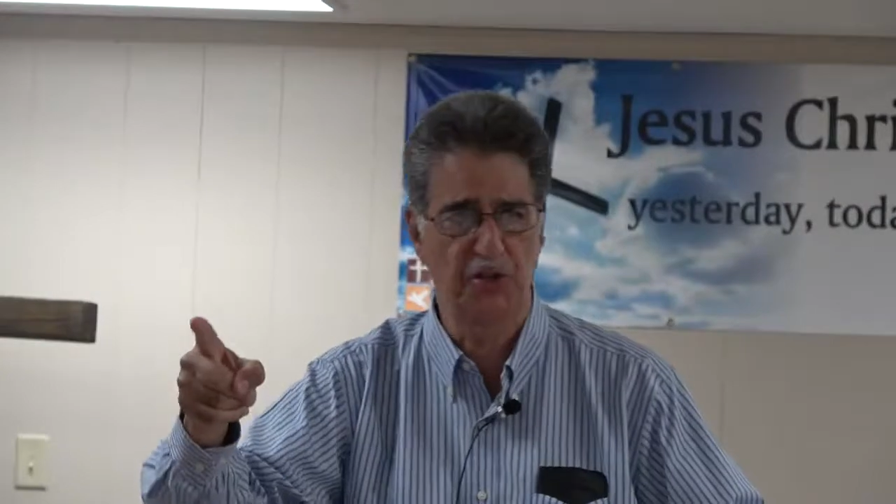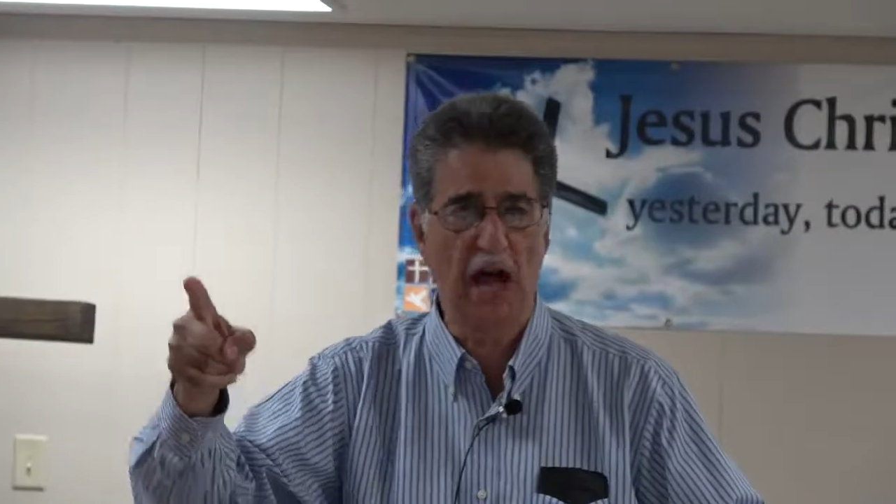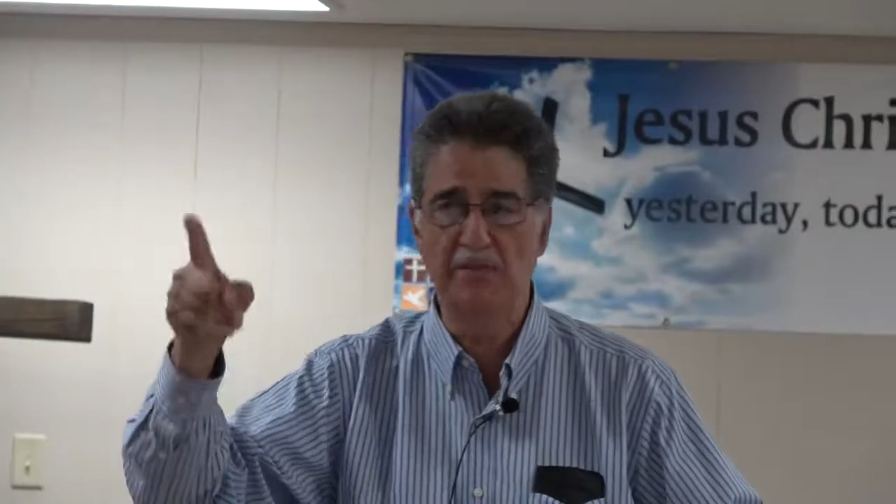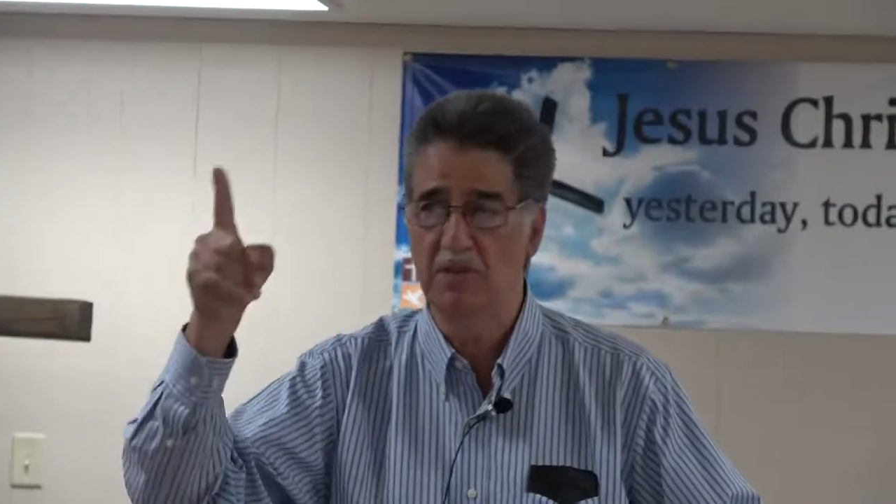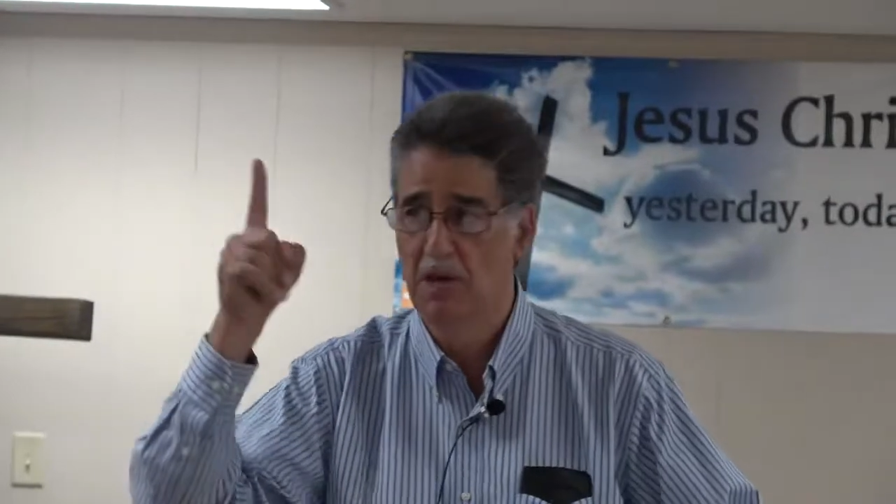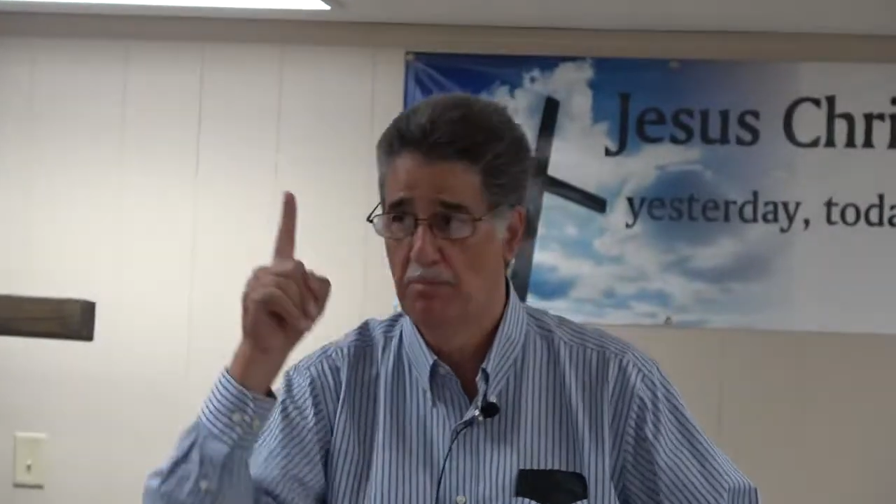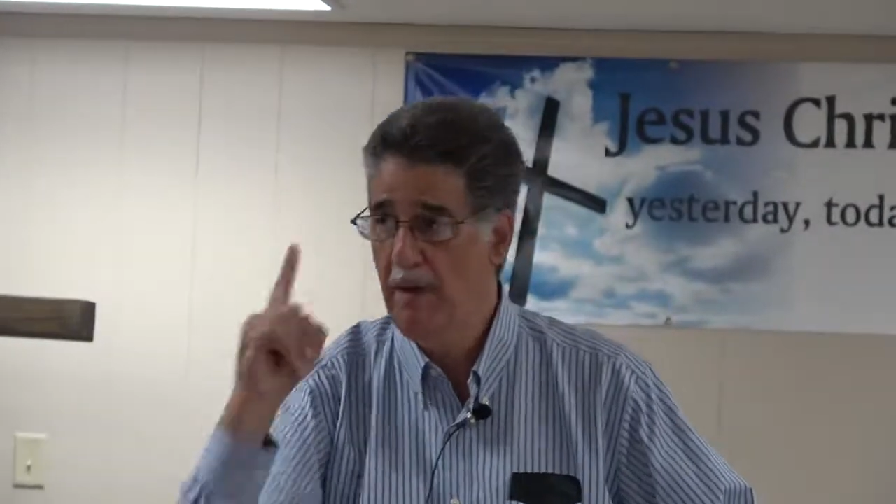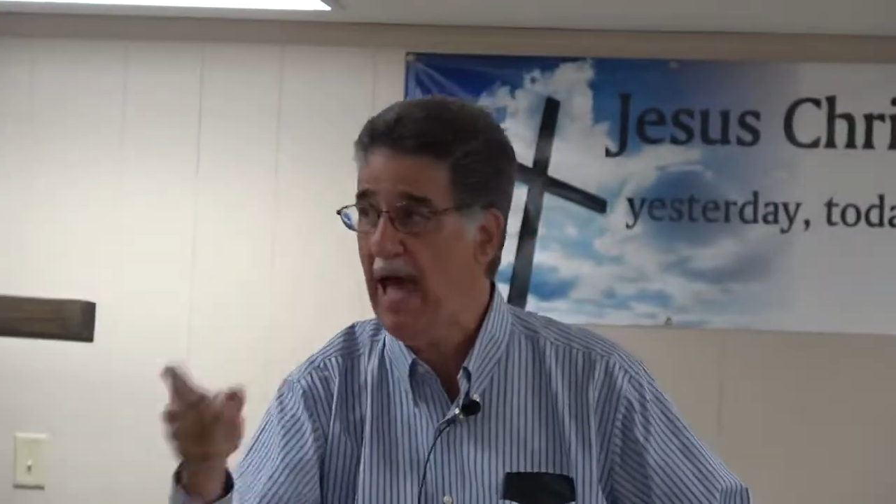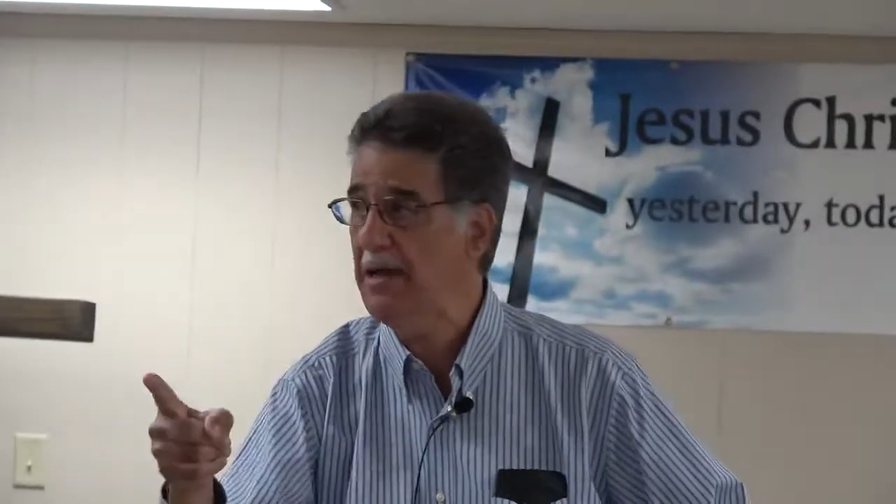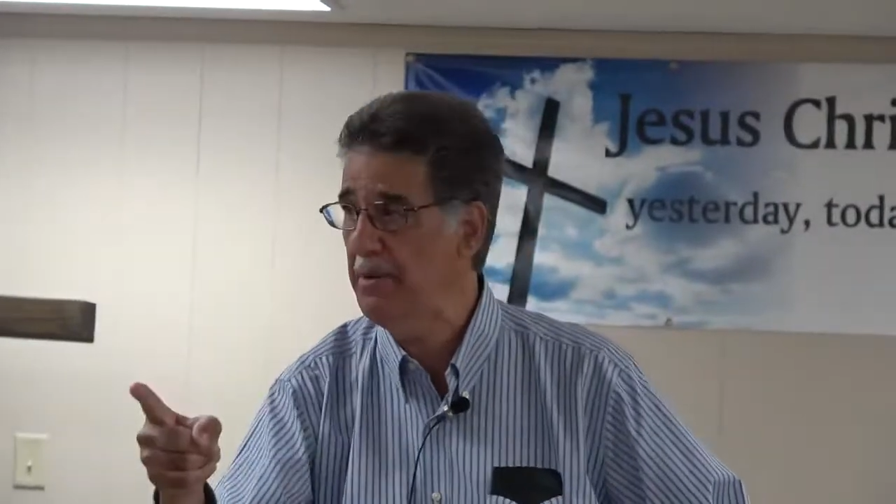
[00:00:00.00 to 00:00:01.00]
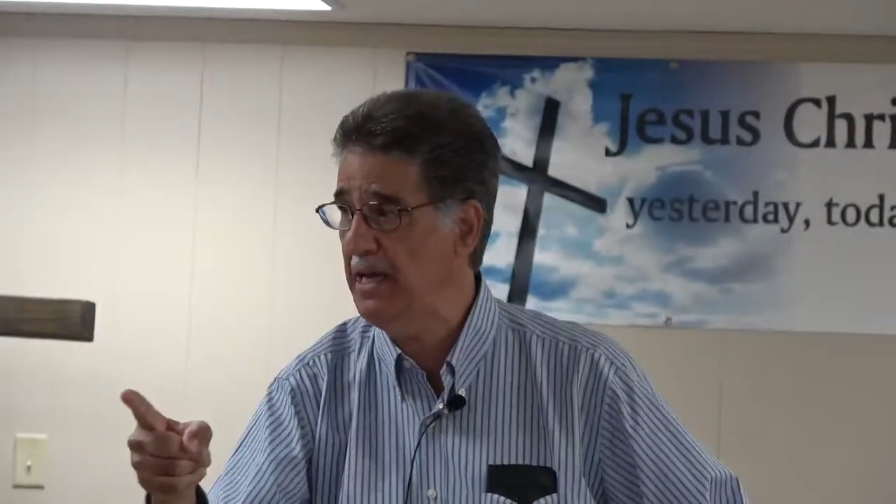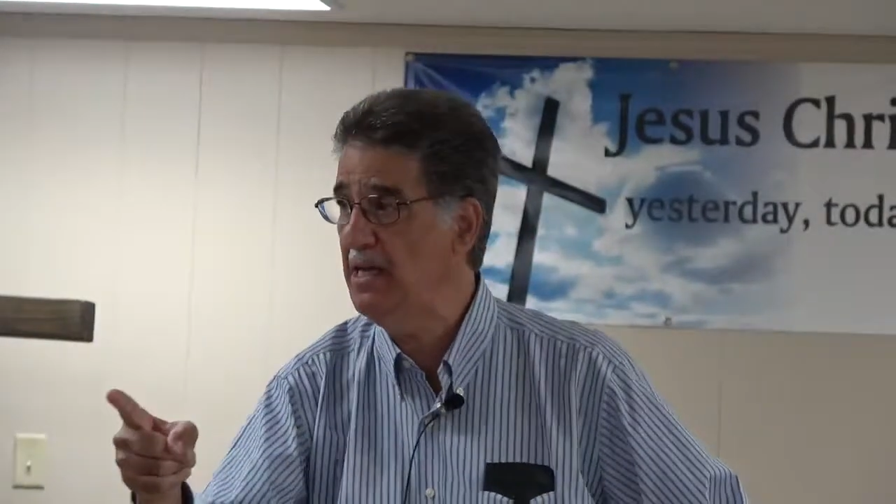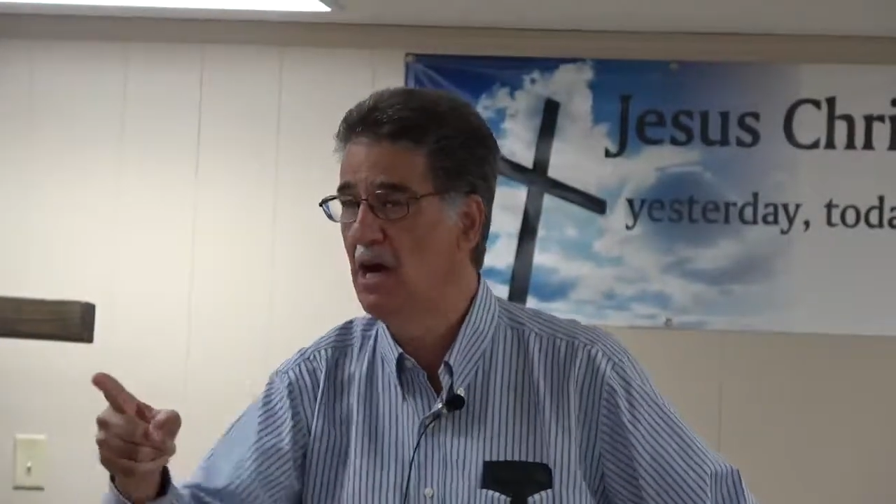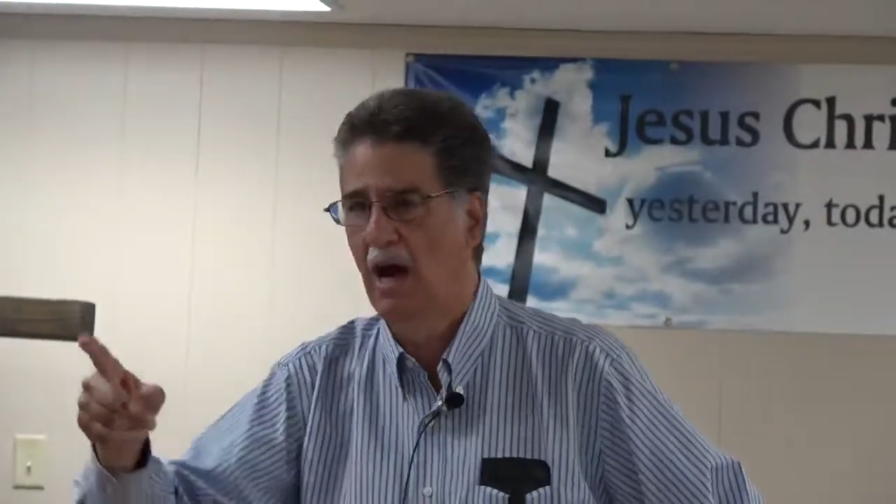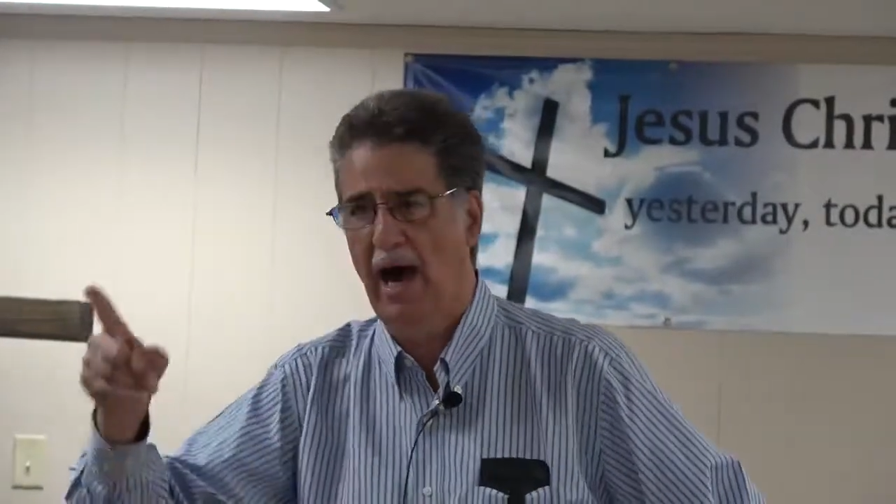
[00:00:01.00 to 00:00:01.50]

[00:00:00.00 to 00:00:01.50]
Not maybe,